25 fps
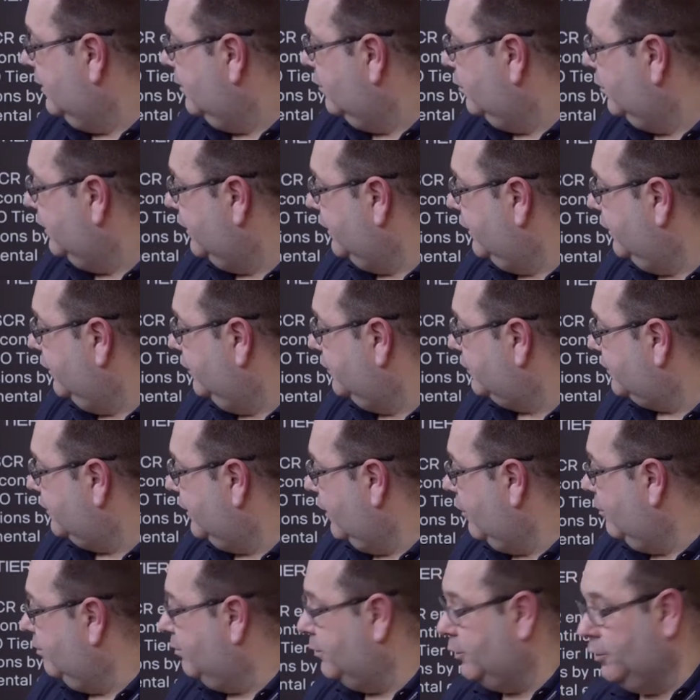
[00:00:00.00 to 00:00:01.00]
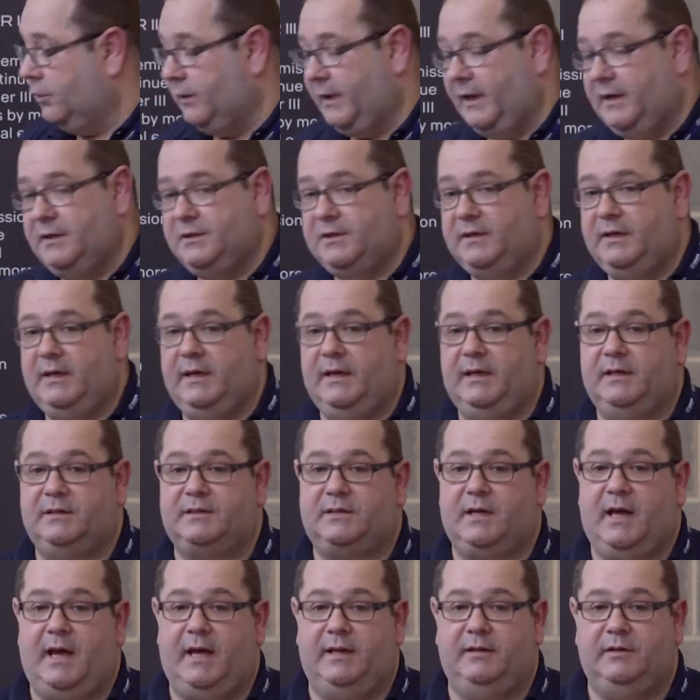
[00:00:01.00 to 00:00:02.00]
We use the onboard engineers
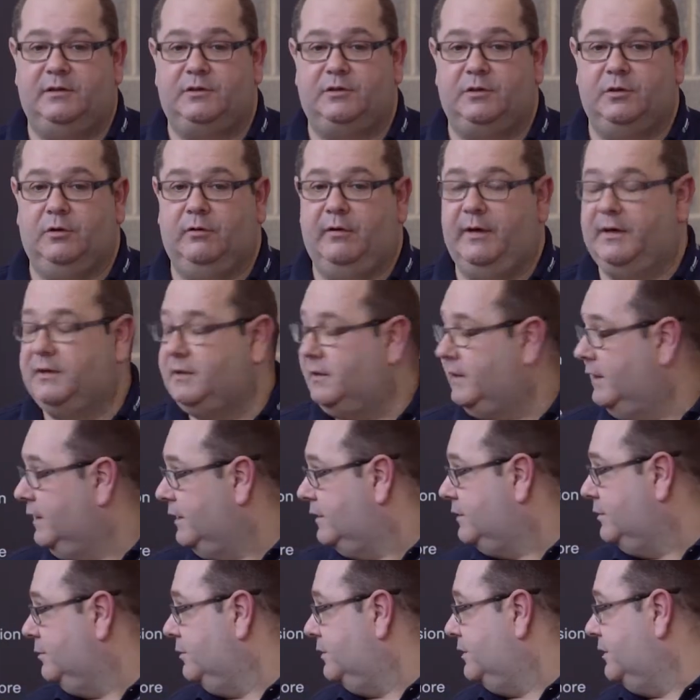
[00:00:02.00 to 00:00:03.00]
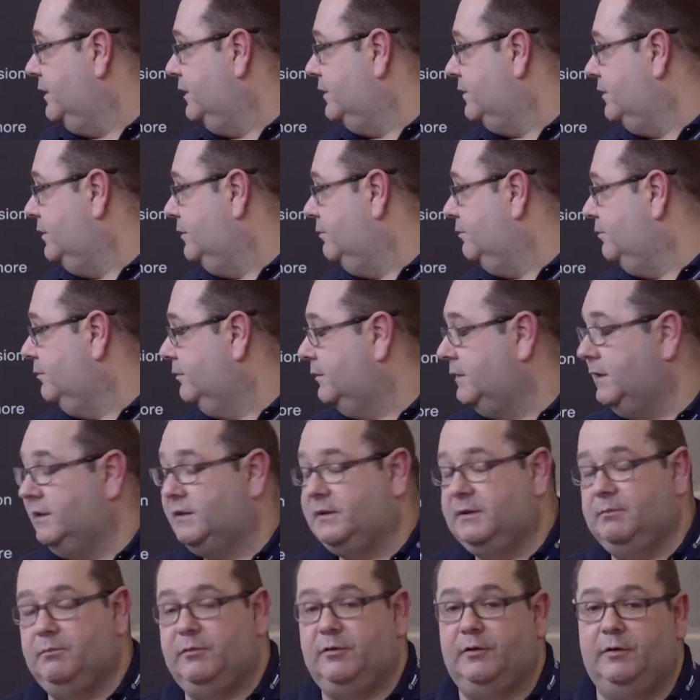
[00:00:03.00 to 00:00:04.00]
and the shore engineers to assist them.
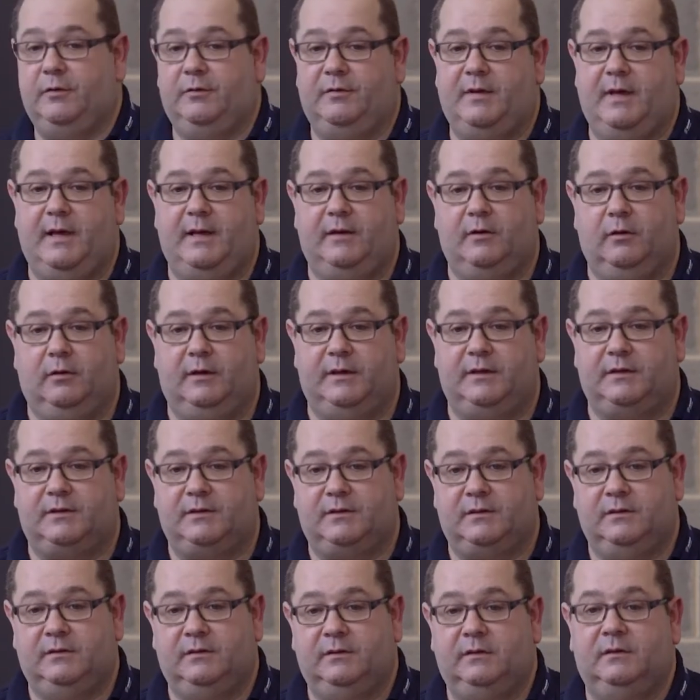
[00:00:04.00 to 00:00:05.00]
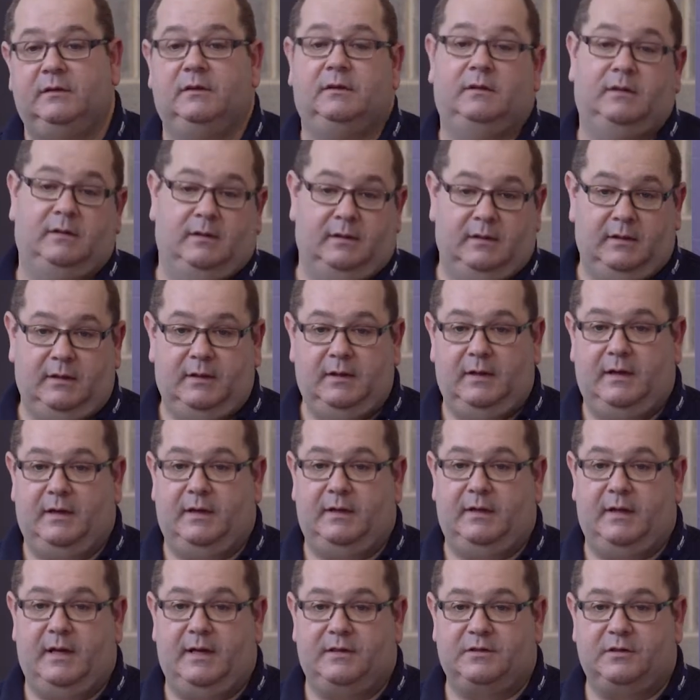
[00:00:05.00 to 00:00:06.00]
This improved their knowledge
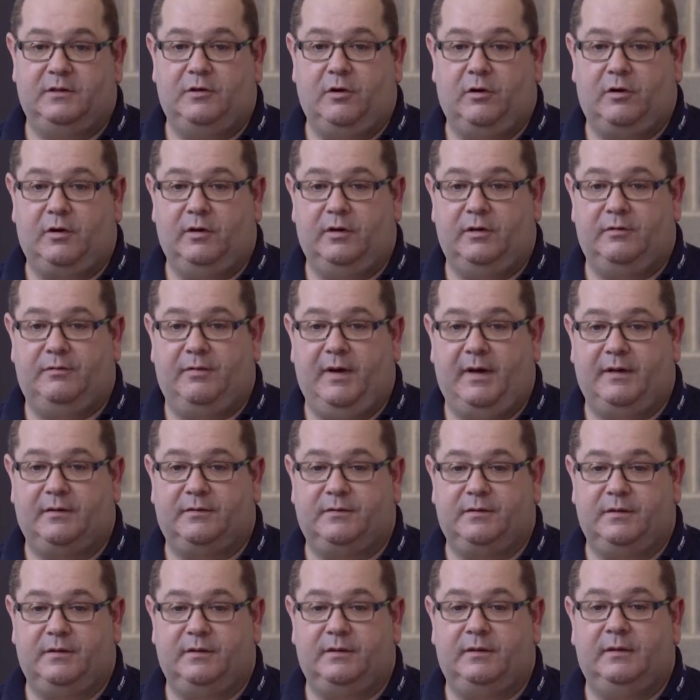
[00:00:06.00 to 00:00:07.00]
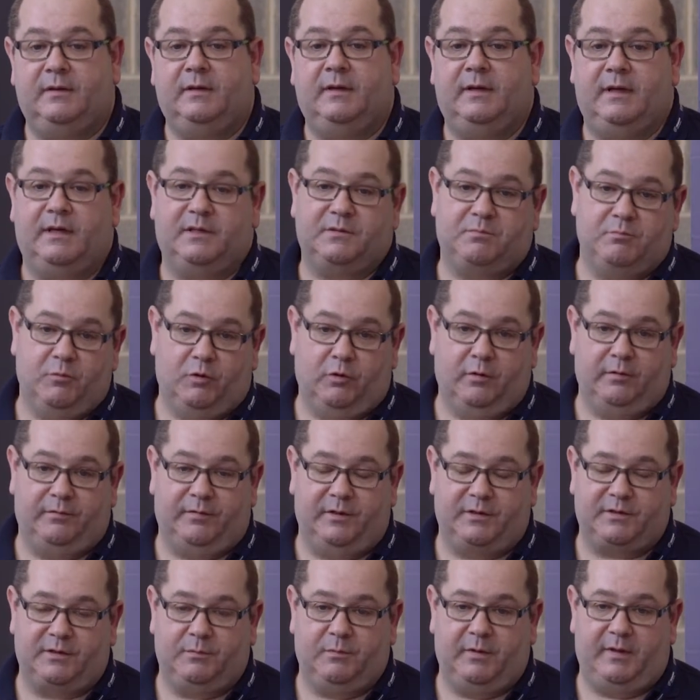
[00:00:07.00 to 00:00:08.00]
and has a knock-on effect that it's more
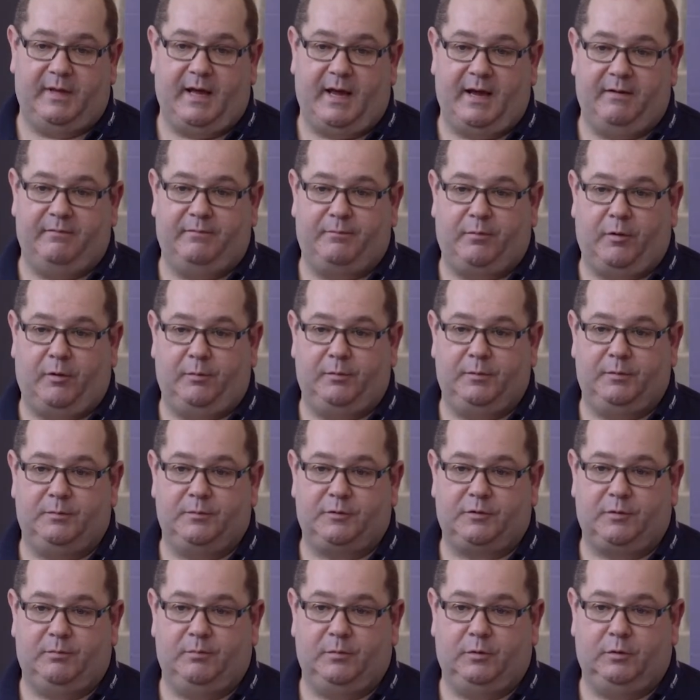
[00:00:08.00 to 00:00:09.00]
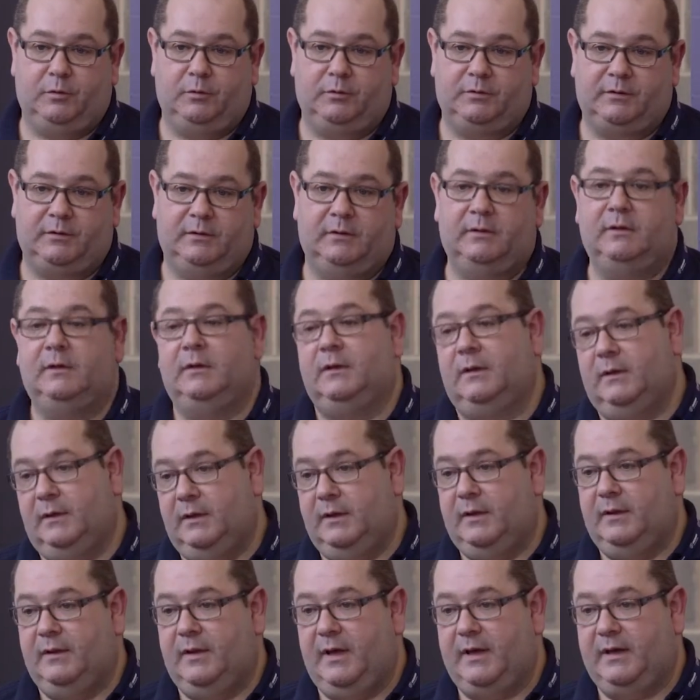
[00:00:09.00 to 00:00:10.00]
efficient when they have problems on board.
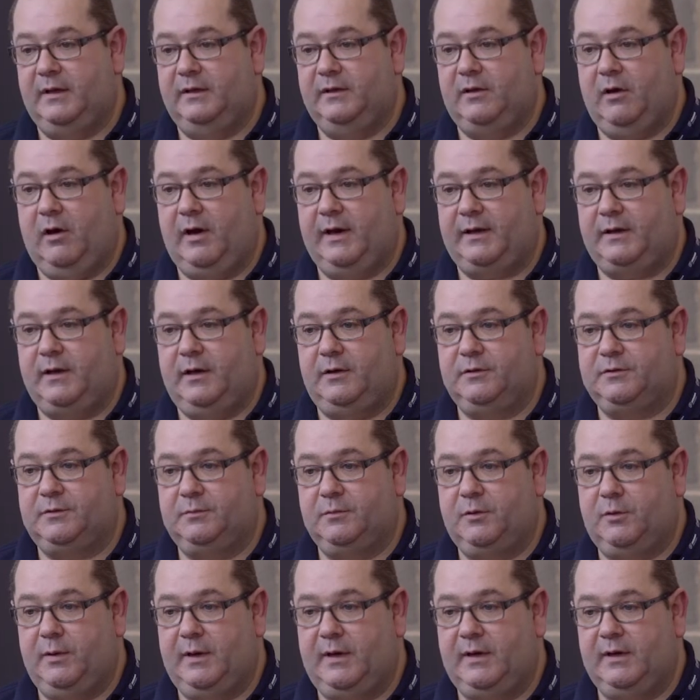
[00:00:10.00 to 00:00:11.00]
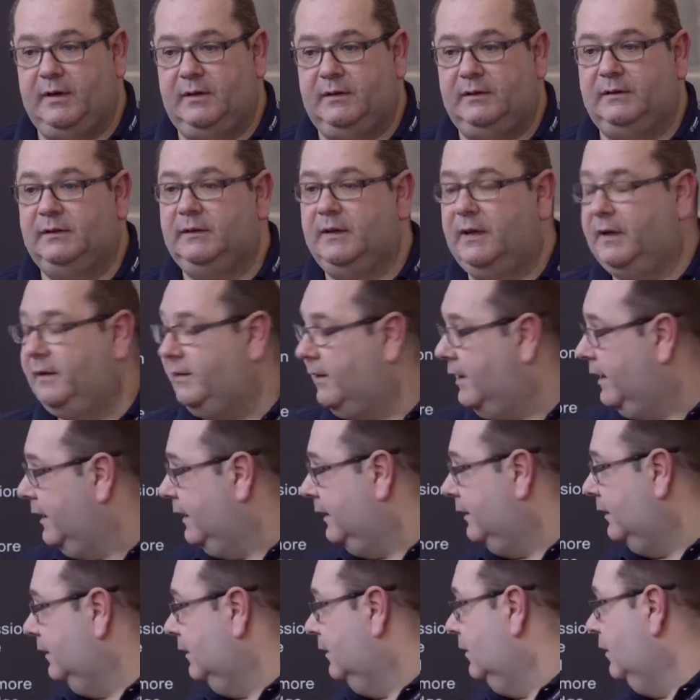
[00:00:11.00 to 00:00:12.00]
They can diagnose them quicker, and
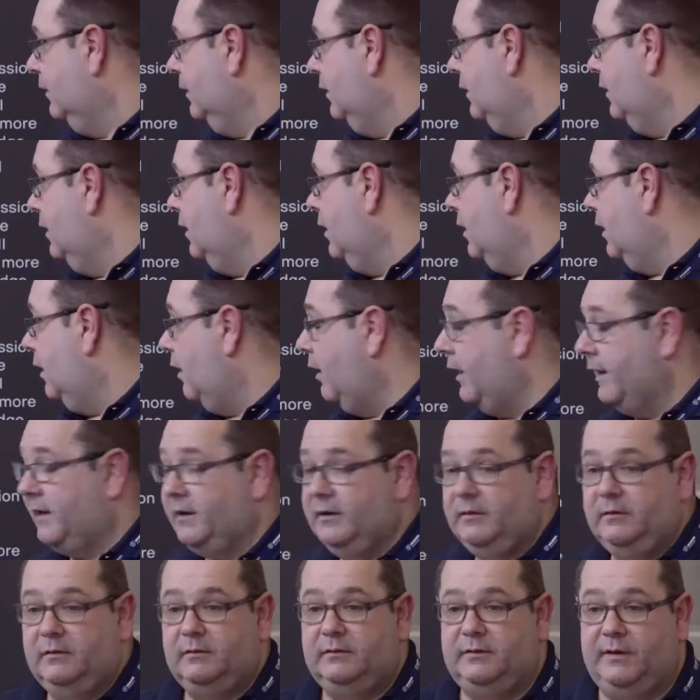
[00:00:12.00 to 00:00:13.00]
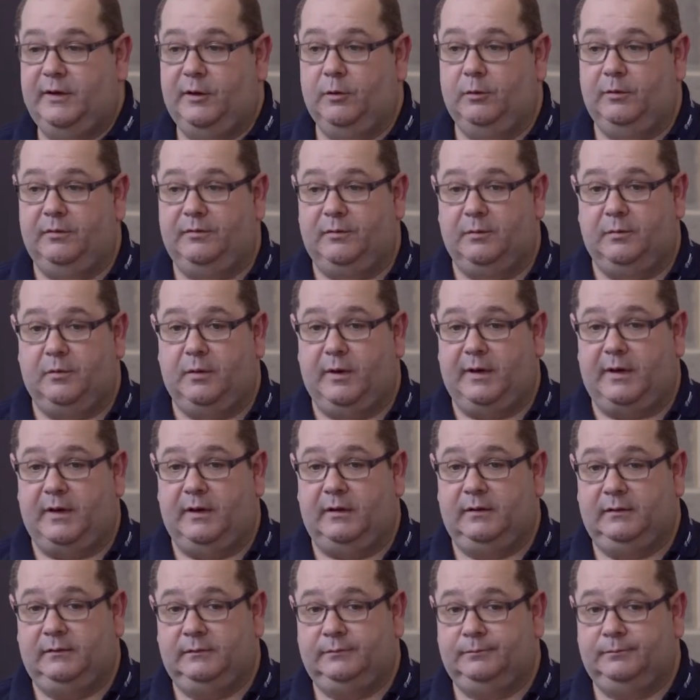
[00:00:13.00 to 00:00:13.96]
then I can deal with them quicker.